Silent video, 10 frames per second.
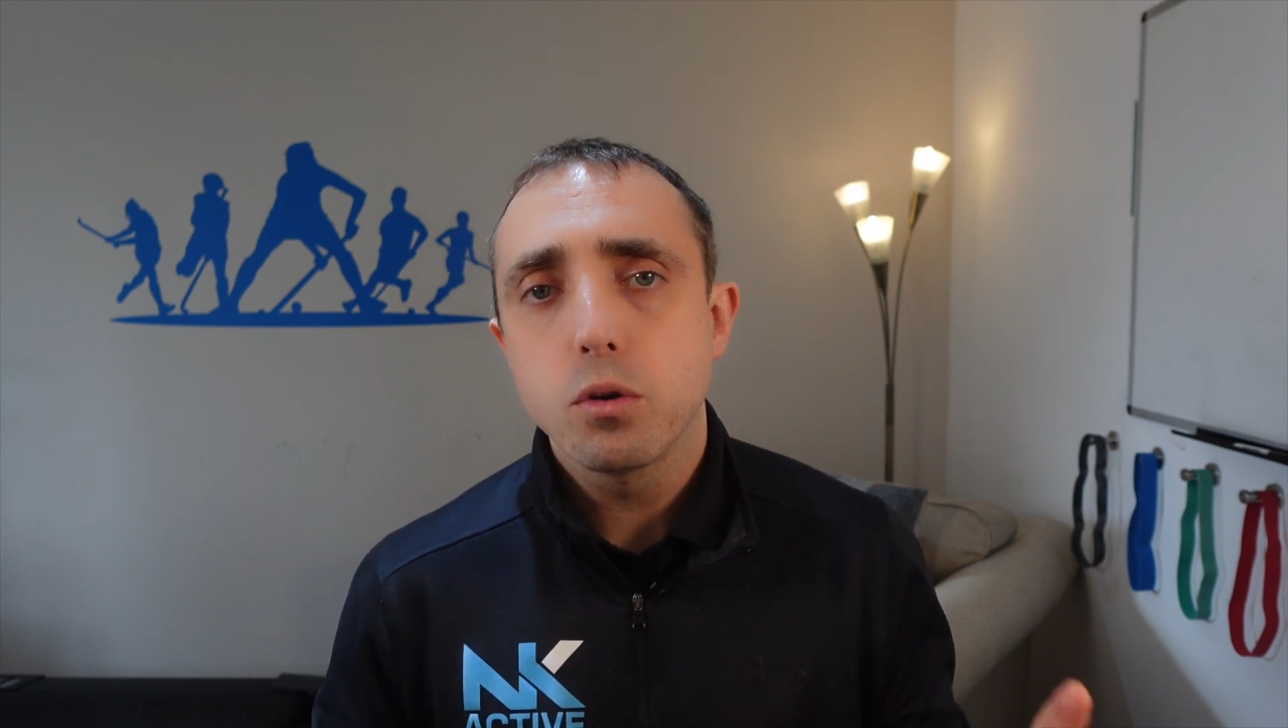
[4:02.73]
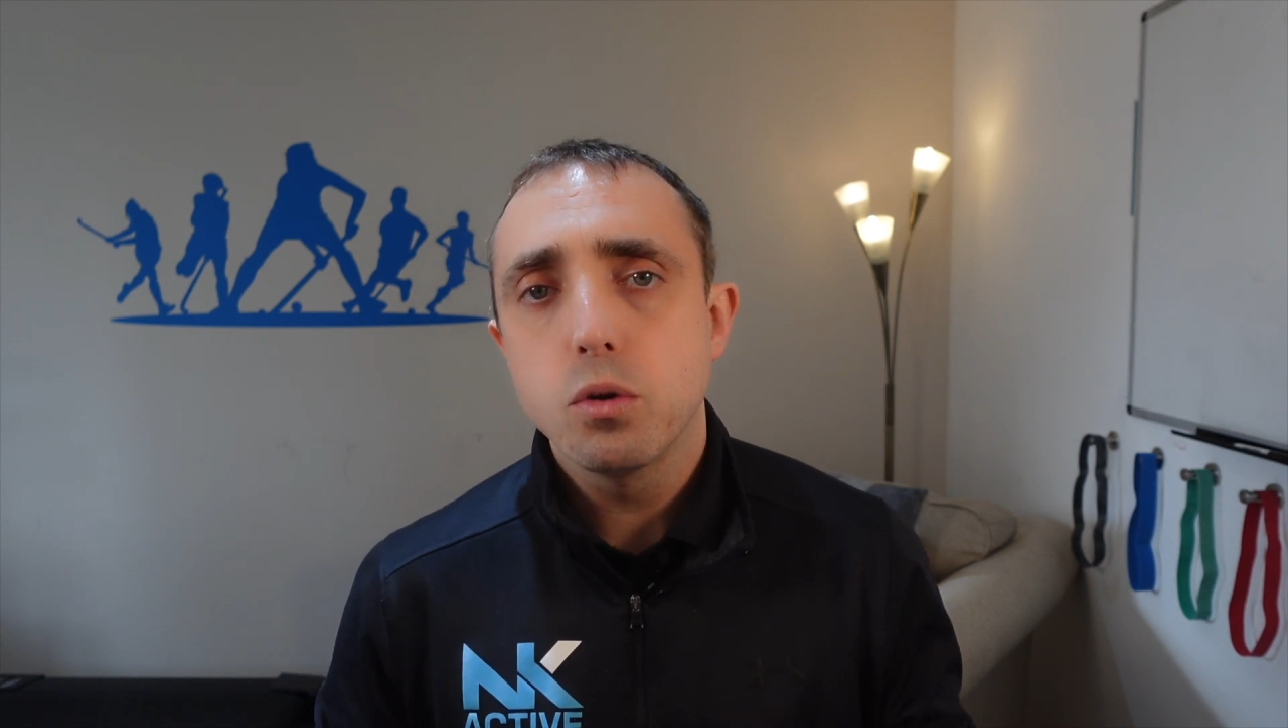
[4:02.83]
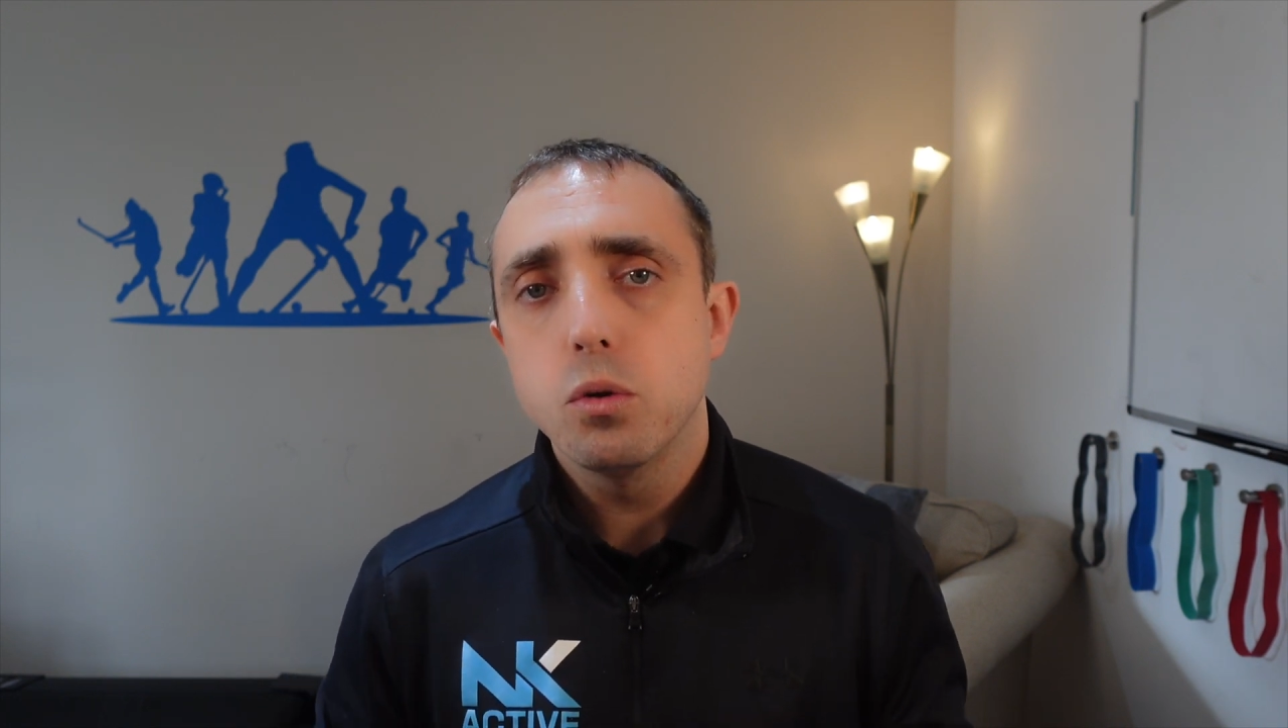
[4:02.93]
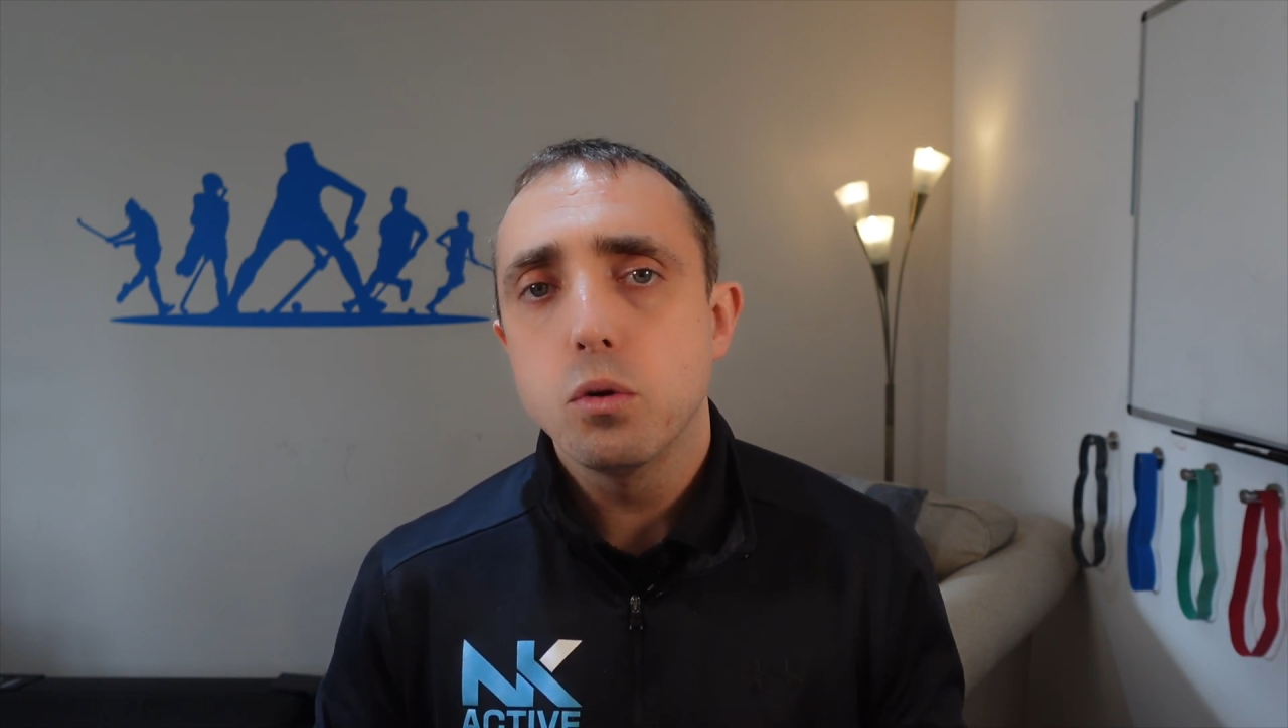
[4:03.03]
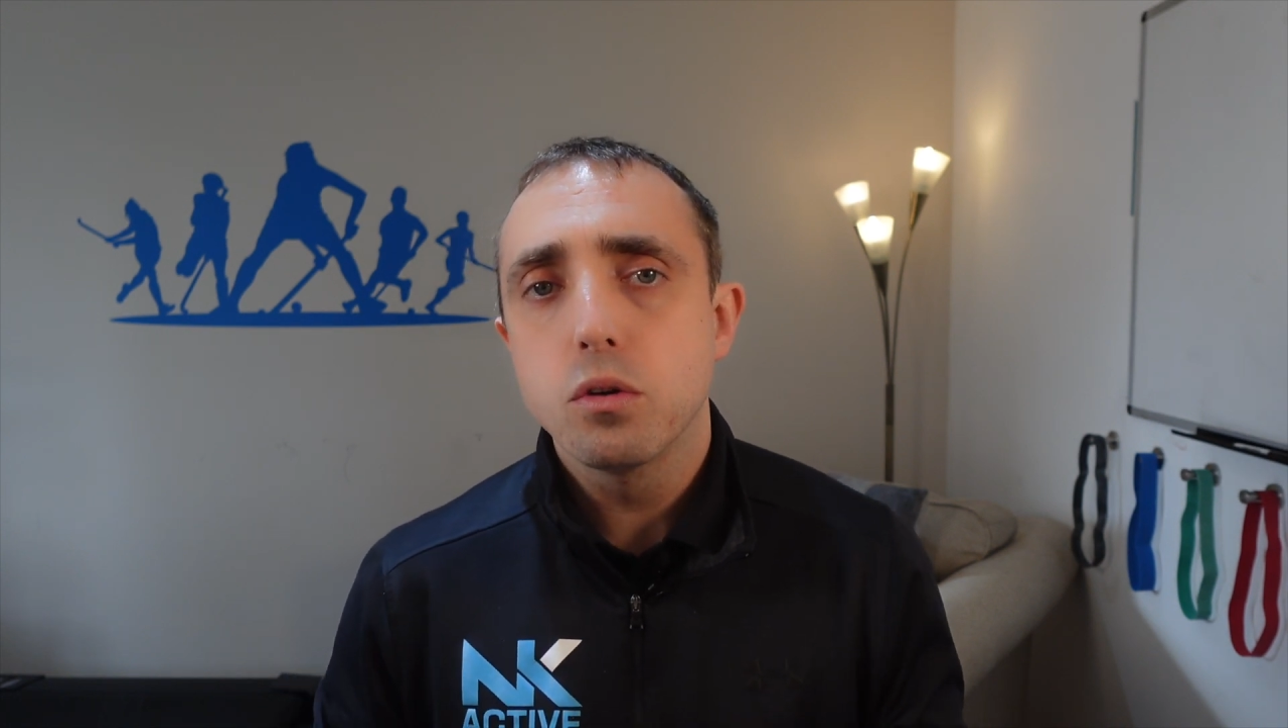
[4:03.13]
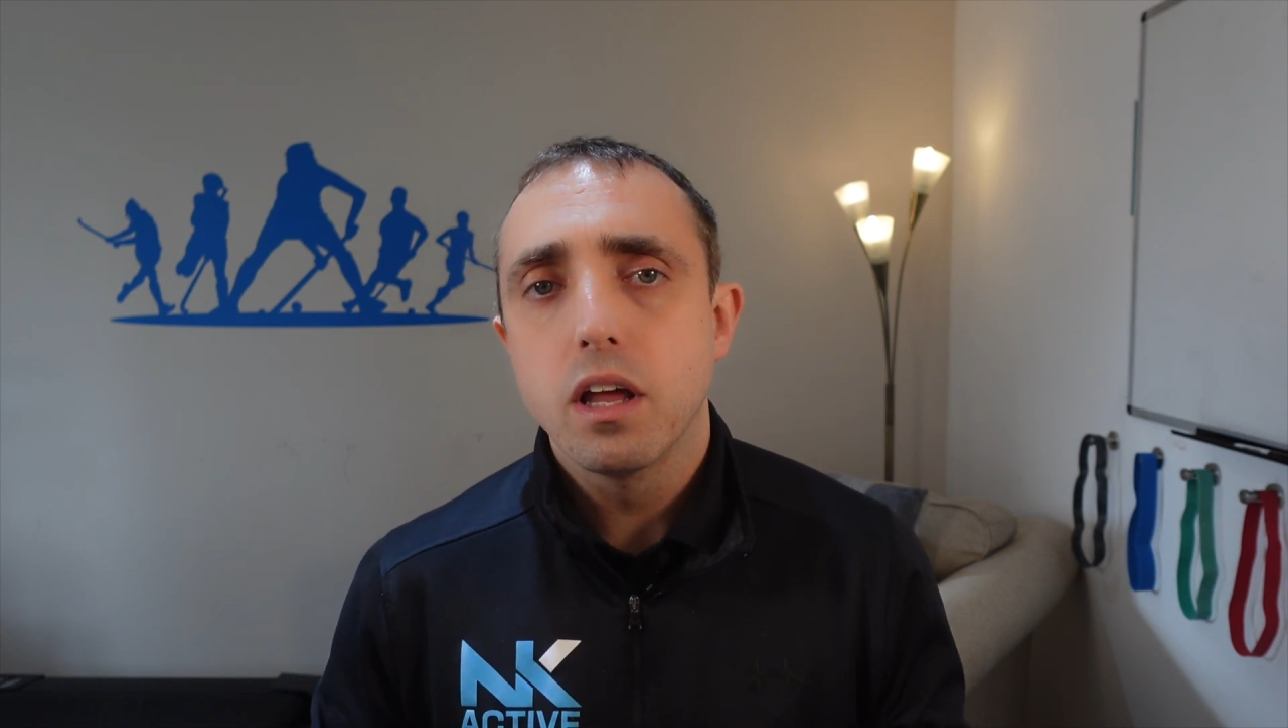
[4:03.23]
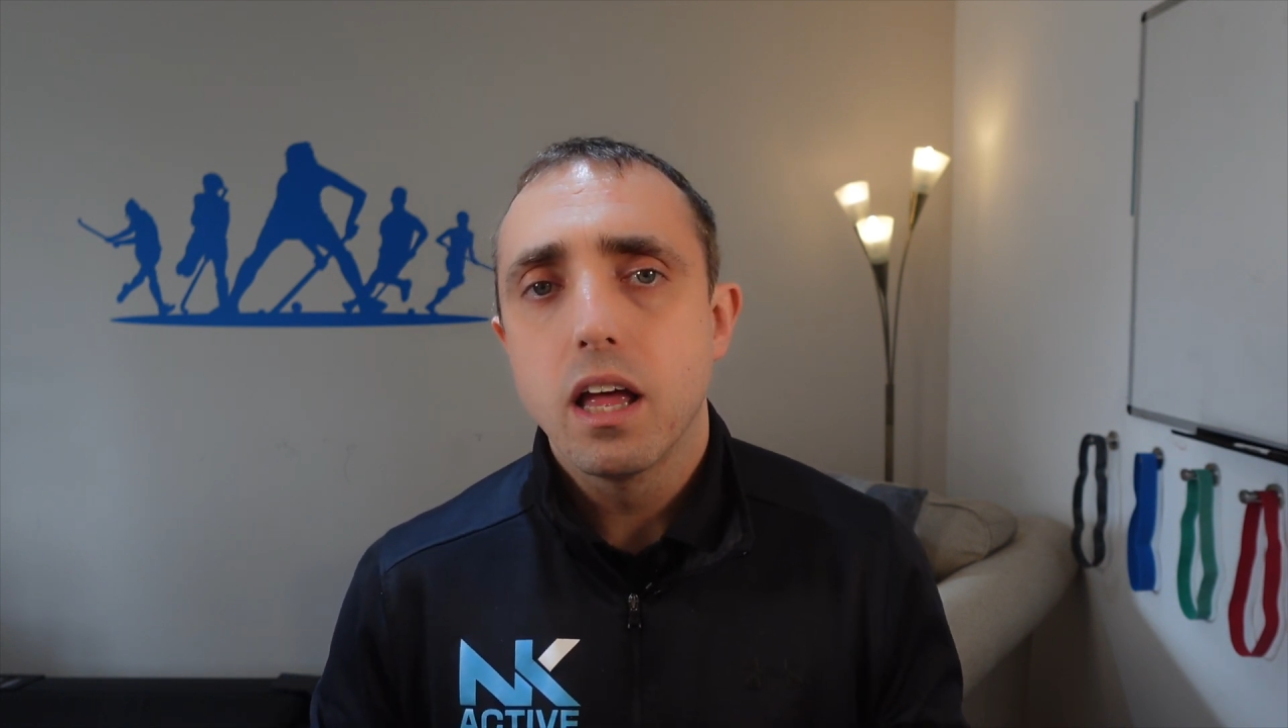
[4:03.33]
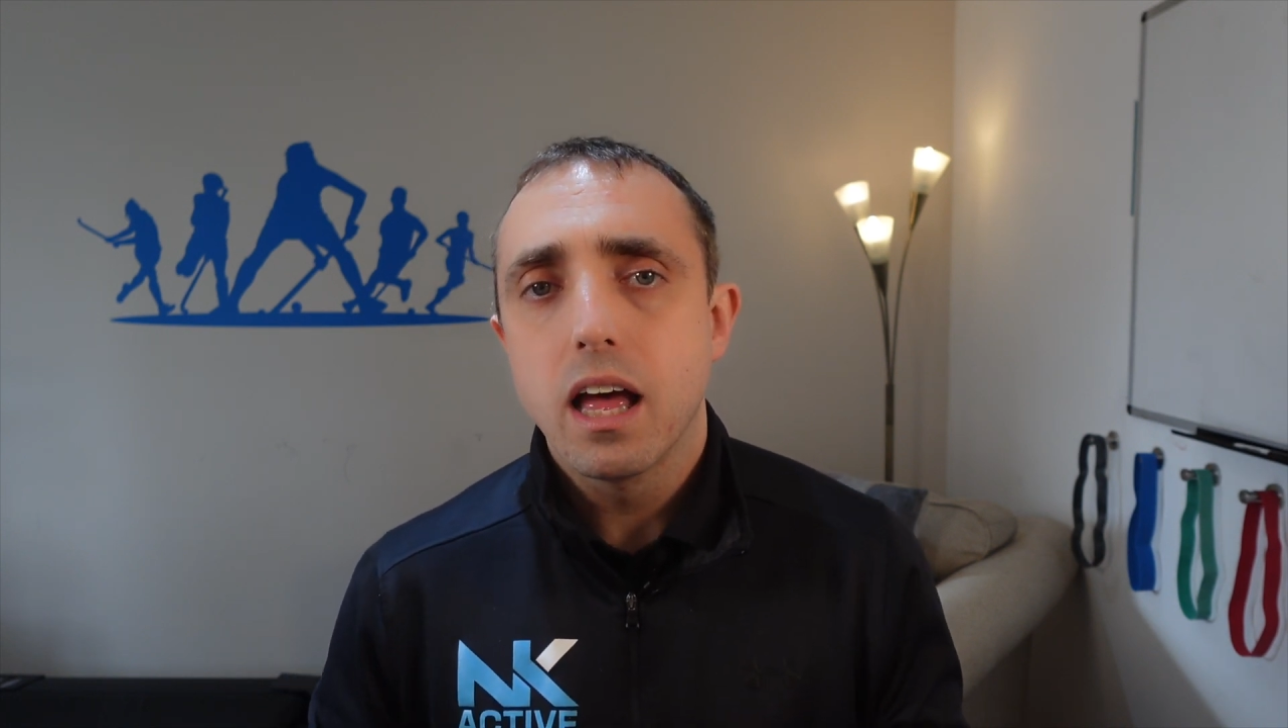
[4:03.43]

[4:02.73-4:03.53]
accord